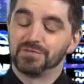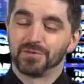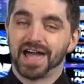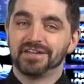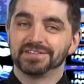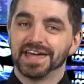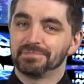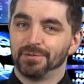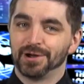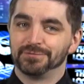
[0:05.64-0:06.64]
We've arrived at
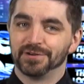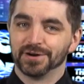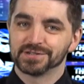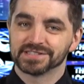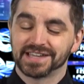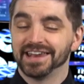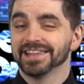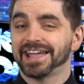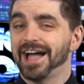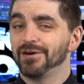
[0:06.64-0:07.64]
that point, folks. Kind of
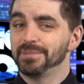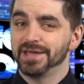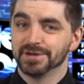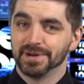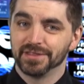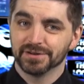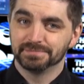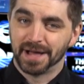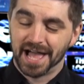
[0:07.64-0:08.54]
like How I Met Your Mother,